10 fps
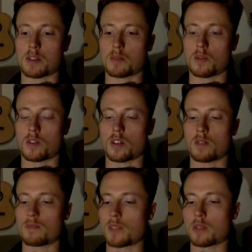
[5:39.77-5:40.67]
The more
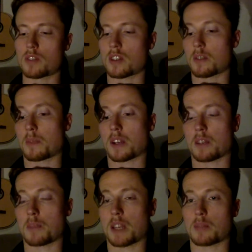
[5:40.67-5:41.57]
interesting
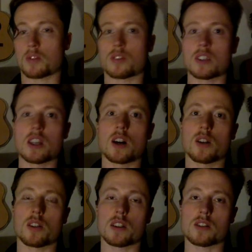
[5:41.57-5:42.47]
it becomes to see how
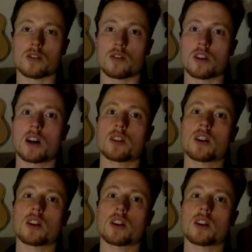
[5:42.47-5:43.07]
things turn out,